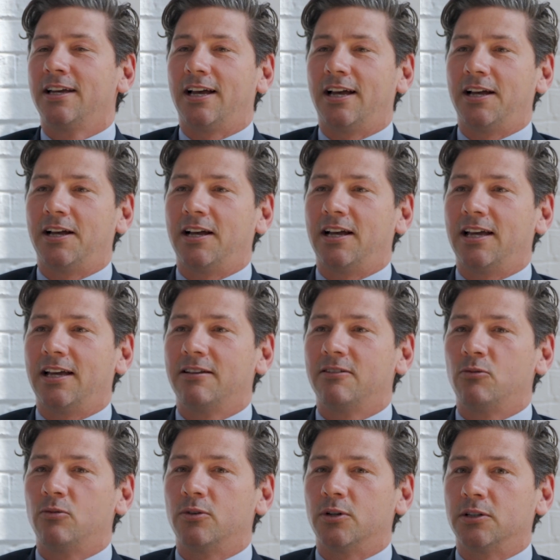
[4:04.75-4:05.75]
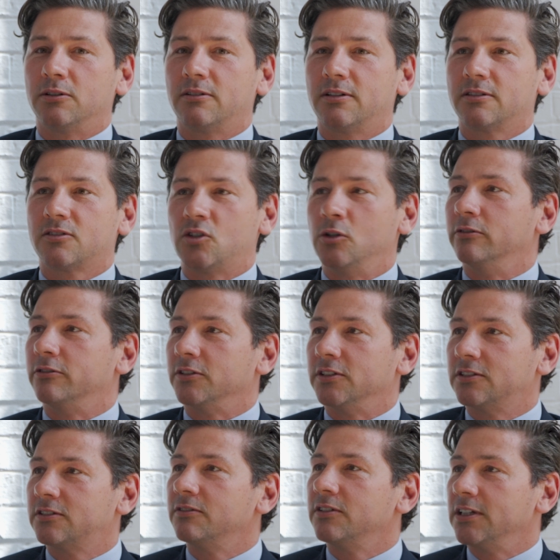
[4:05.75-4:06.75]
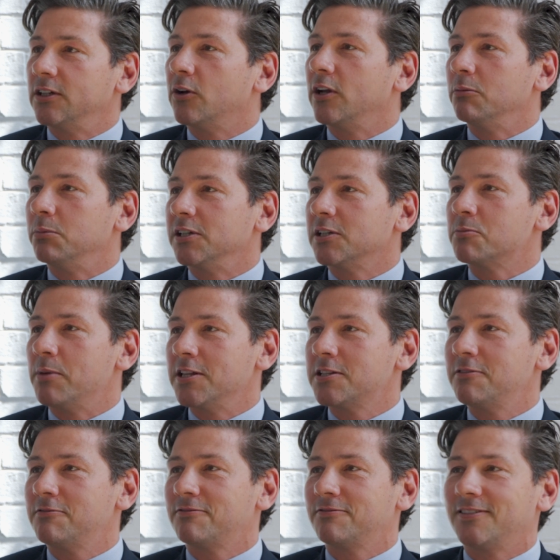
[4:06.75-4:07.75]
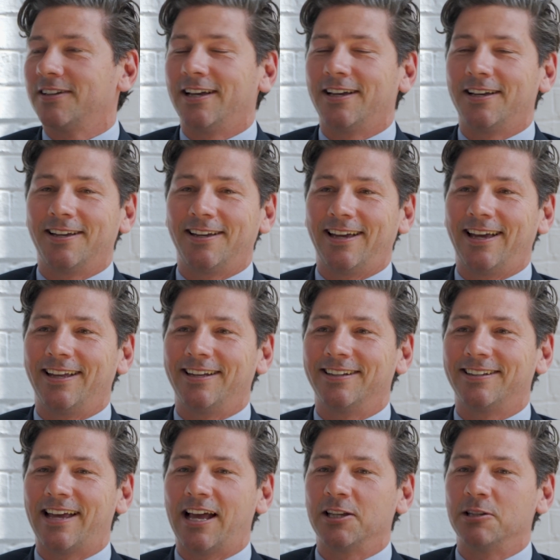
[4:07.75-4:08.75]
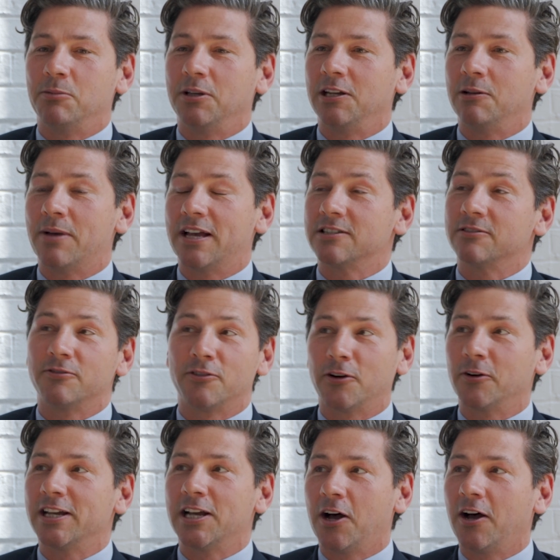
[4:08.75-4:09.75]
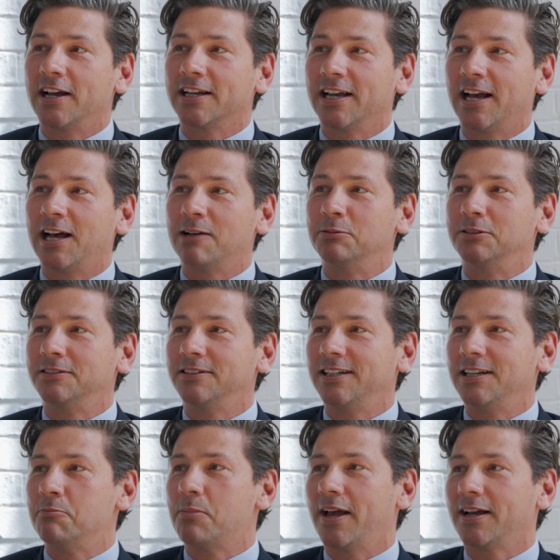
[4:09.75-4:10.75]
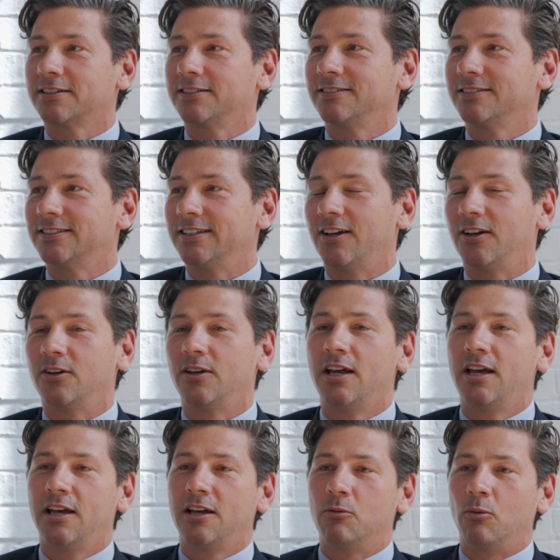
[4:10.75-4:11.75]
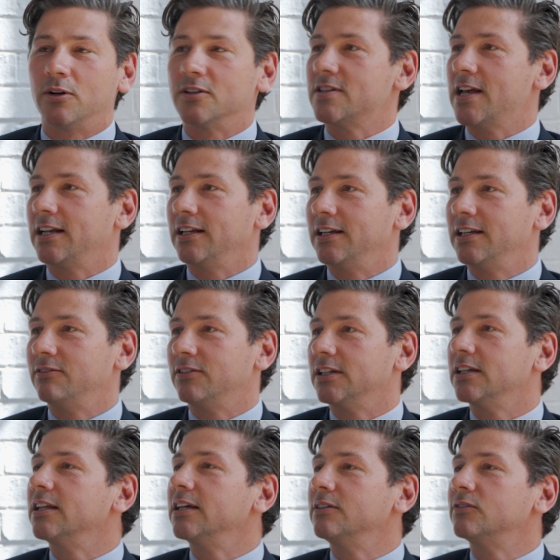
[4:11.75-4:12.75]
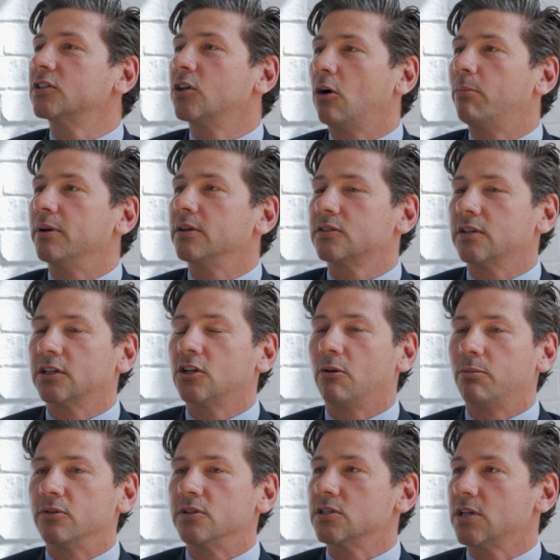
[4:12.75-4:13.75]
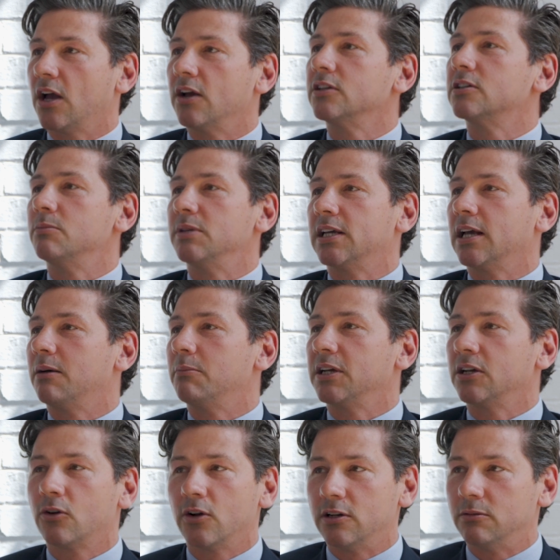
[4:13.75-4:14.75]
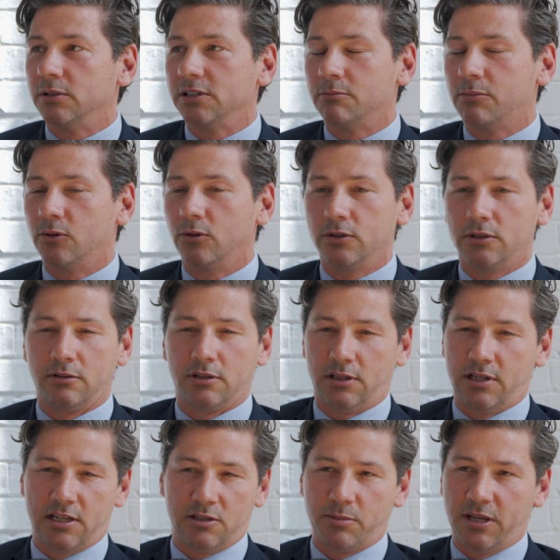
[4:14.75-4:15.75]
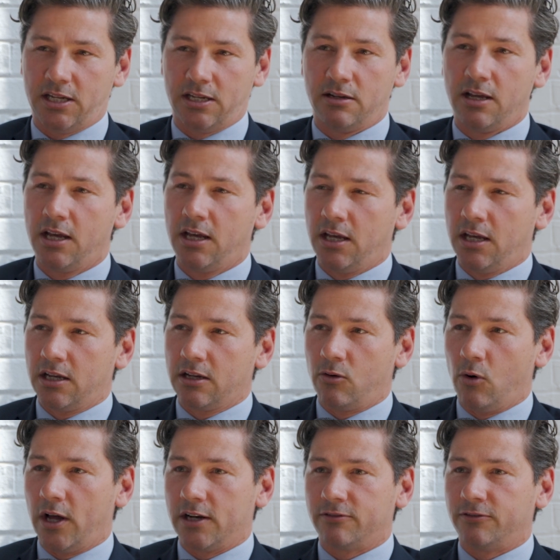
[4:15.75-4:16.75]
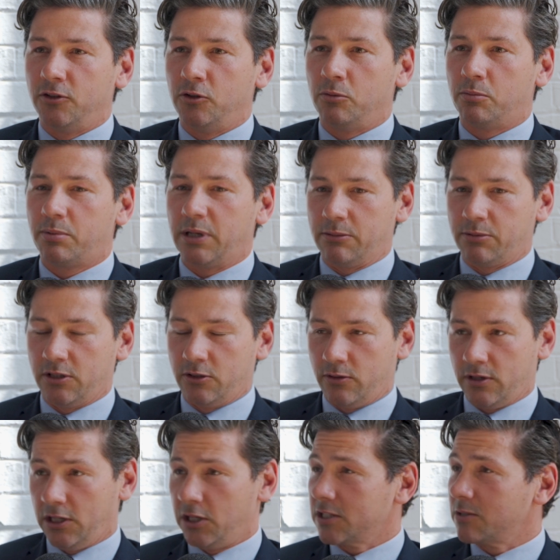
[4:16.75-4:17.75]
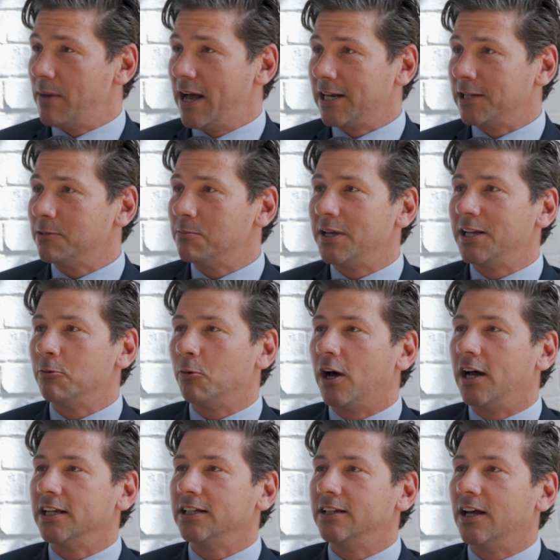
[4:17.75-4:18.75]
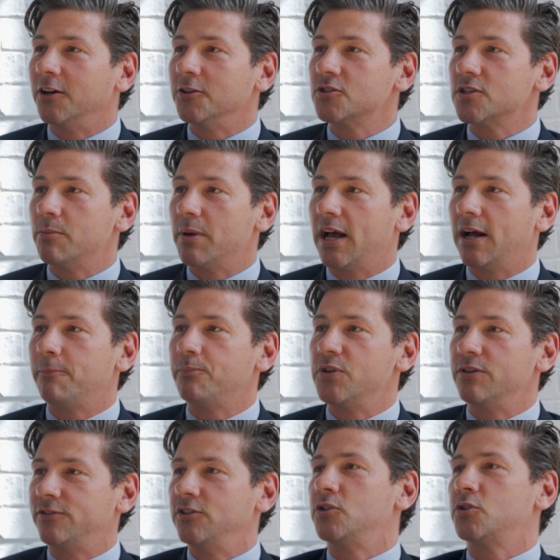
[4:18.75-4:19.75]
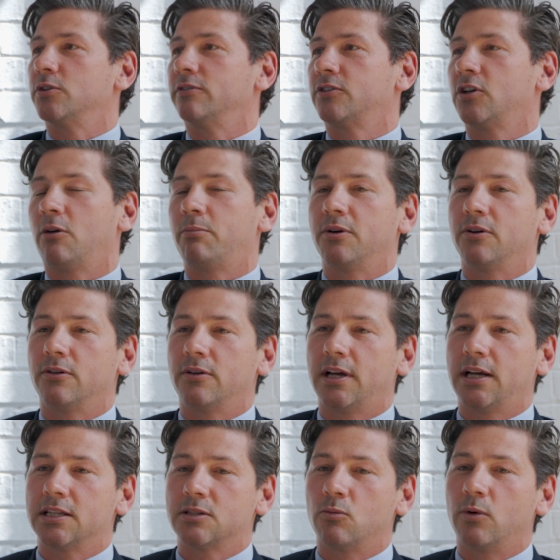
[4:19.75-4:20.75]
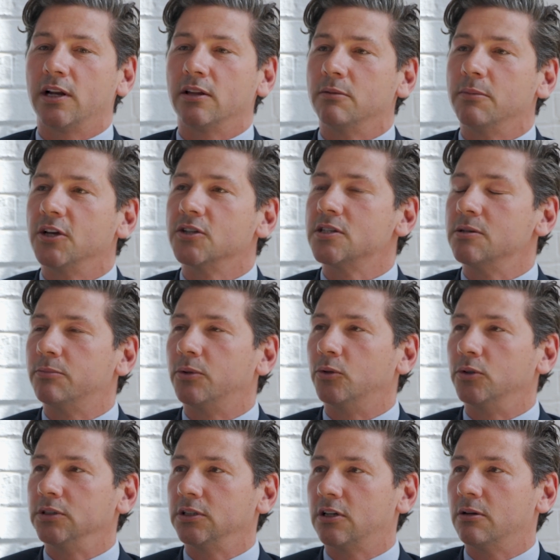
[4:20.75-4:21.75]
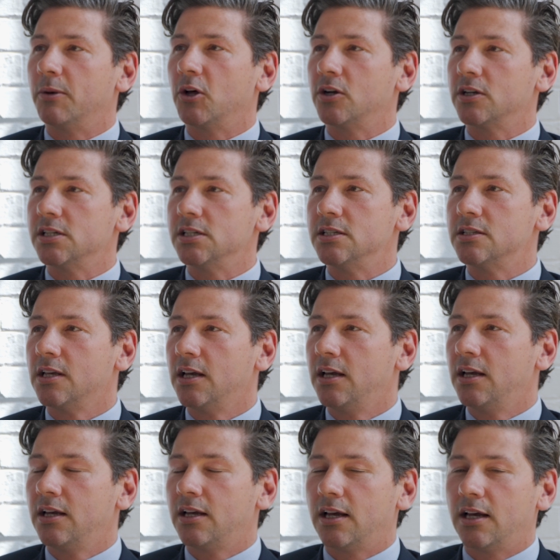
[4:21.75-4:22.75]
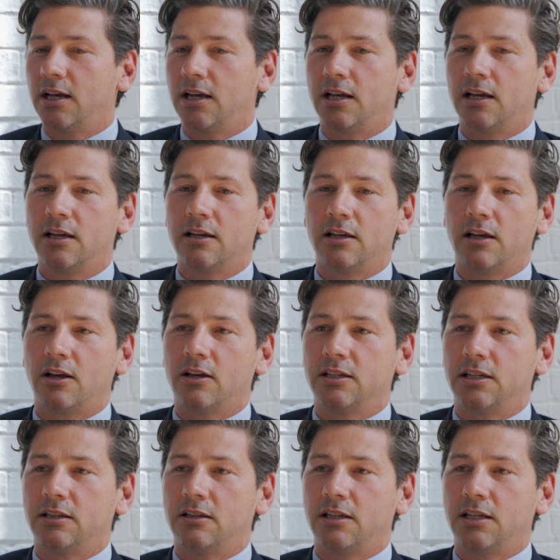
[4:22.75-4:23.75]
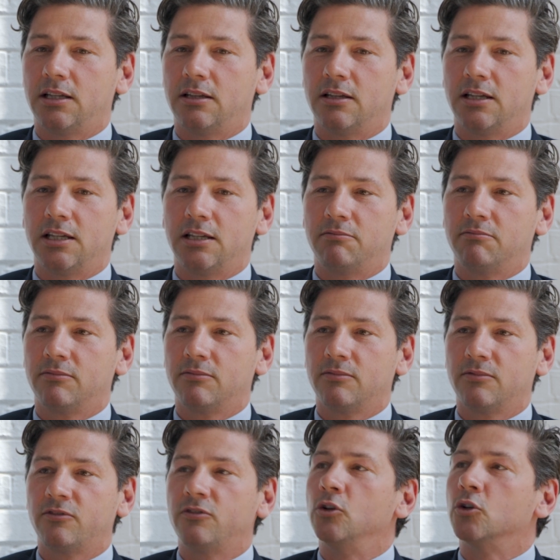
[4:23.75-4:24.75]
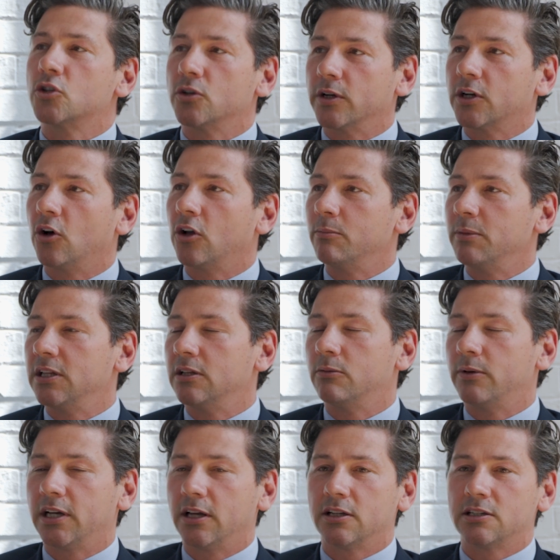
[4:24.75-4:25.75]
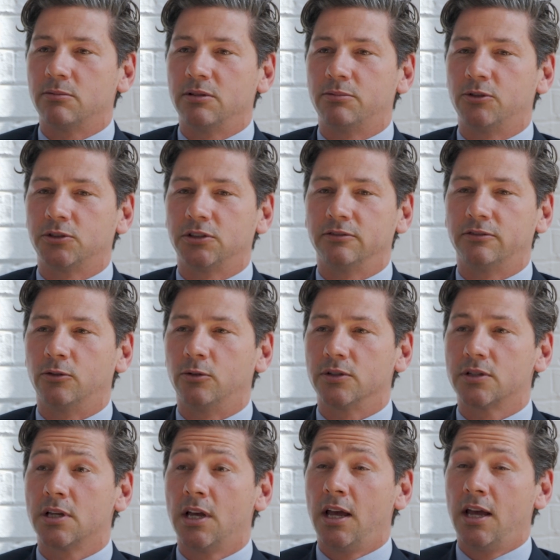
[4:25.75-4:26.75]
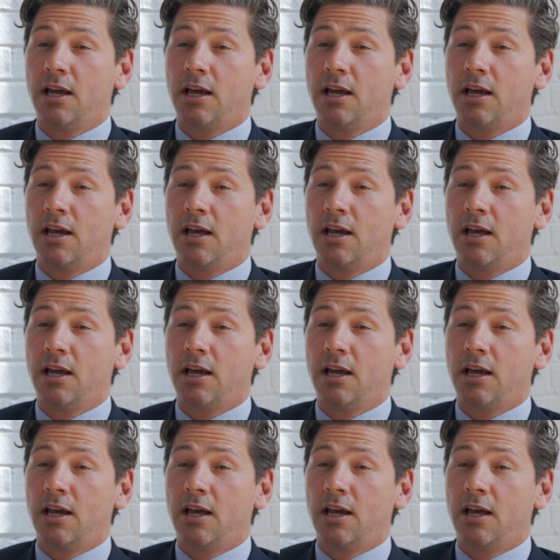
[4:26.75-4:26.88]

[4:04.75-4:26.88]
Uh, well, silver is incredibly expensive, uh, and aluminium has a very high carbon impact. So, what does that leave? It leaves copper. So, copper is going to become incredibly important. And there's been quite a few people who are a lot smarter than me writing notes about the future of copper as one of the most important commodities uh, in in the future economy that we're going to be pushing forwards.